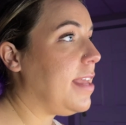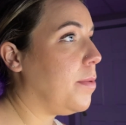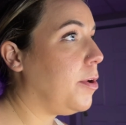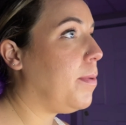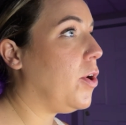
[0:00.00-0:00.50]

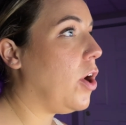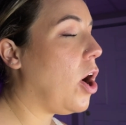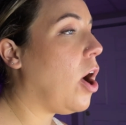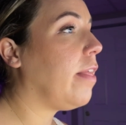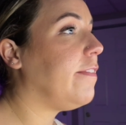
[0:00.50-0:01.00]
would put
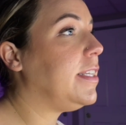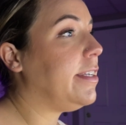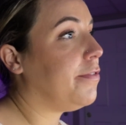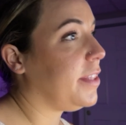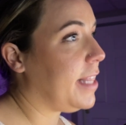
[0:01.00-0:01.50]
all of the
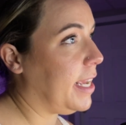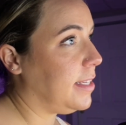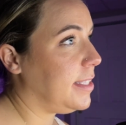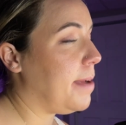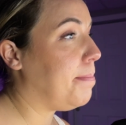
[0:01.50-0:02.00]
different
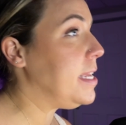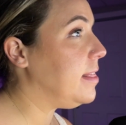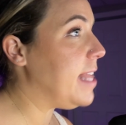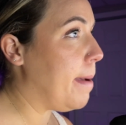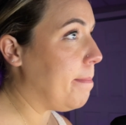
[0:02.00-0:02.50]
things that
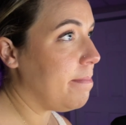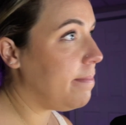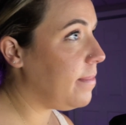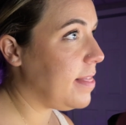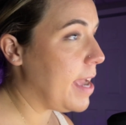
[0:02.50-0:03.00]
made them
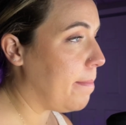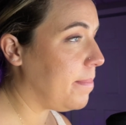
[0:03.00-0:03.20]
them.